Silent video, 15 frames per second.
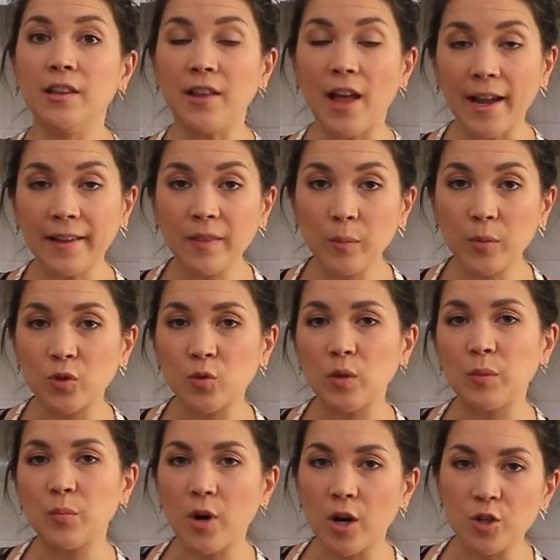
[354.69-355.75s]
line them
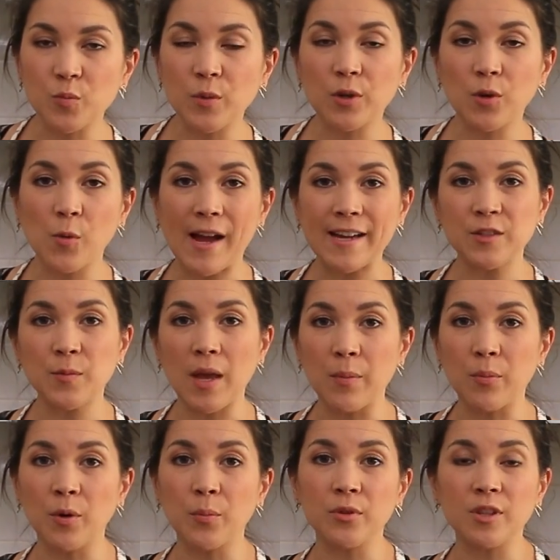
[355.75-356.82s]
between parchment or wax
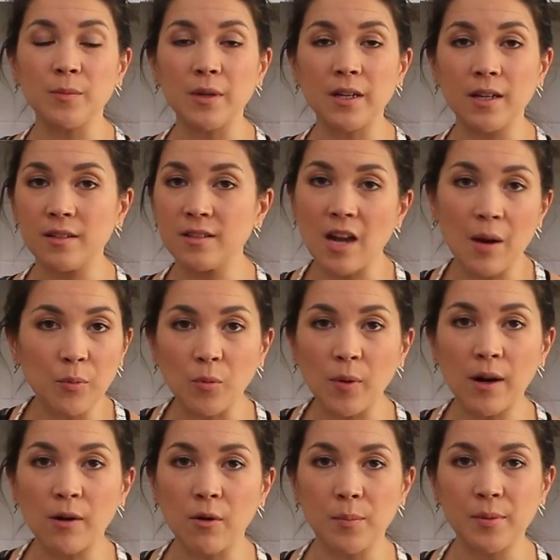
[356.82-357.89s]
paper, put them in a
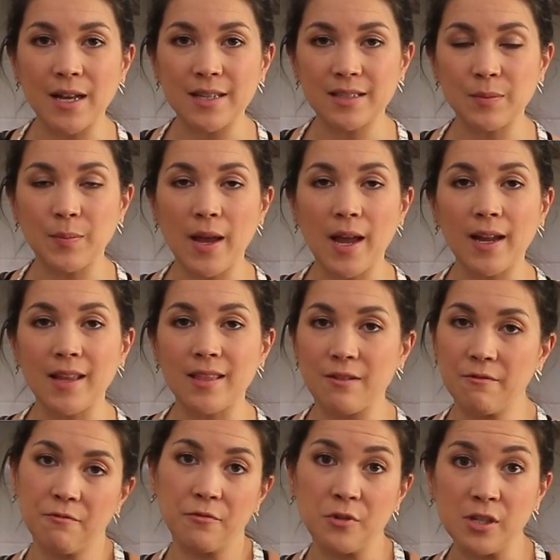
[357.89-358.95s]
Tupperware or a plastic bag, and
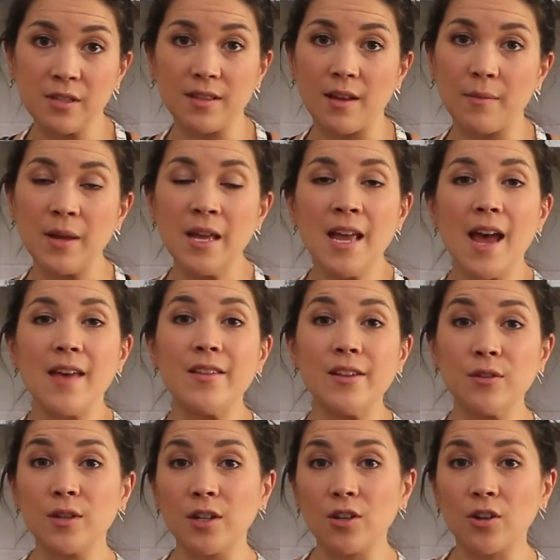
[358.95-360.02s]
then freeze them. And then
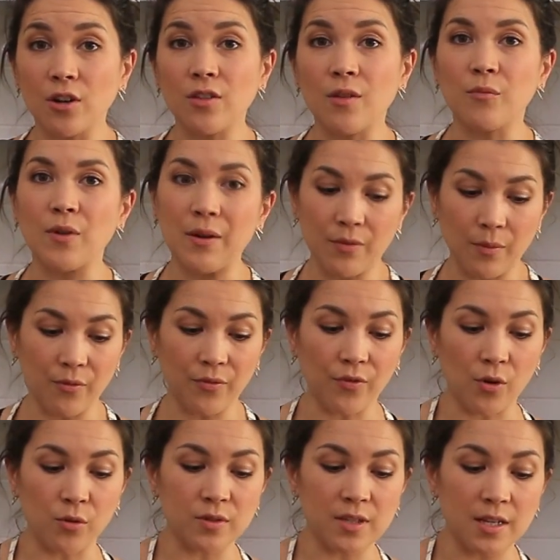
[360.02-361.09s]
you can cook them right from
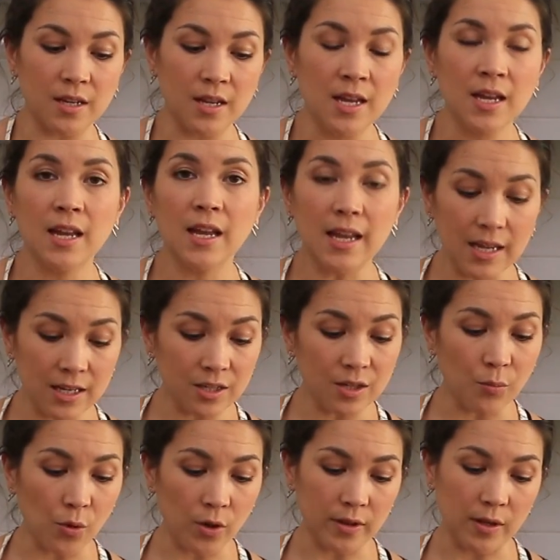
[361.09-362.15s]
frozen into
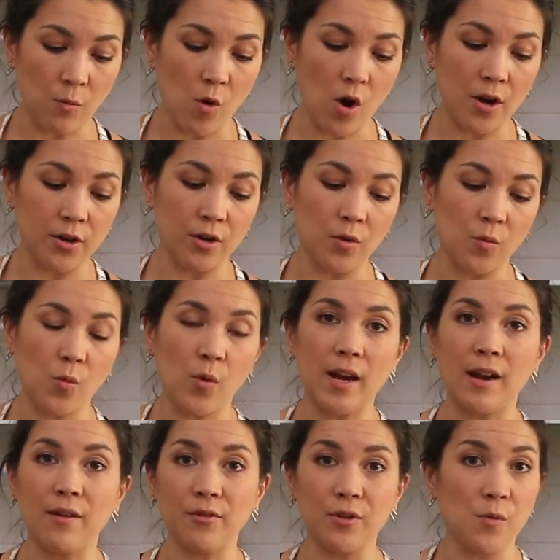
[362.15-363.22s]
boiling water
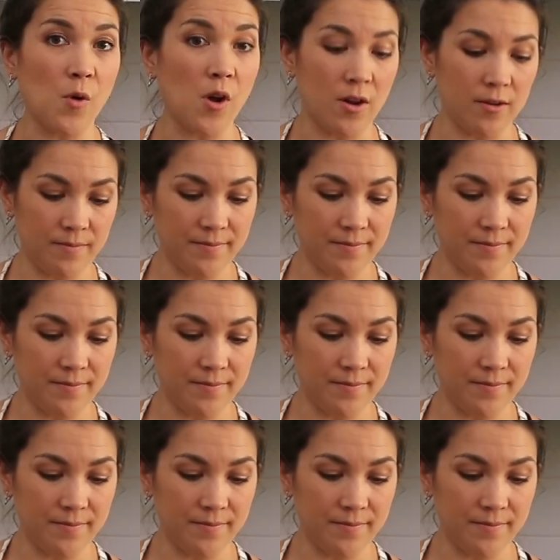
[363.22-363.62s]
whenever you want.